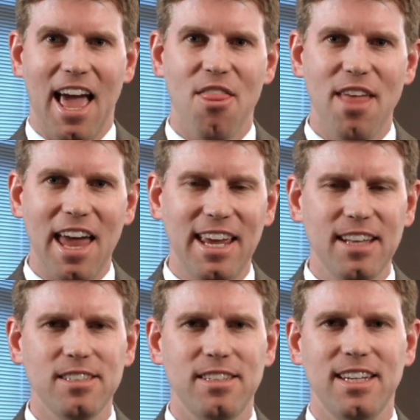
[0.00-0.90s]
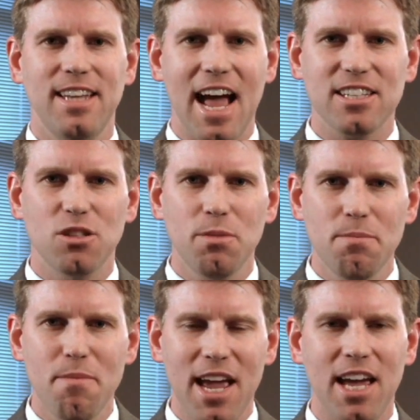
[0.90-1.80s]
And that instinct has to be
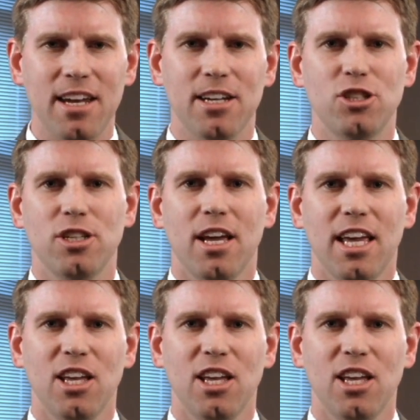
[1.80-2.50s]
managed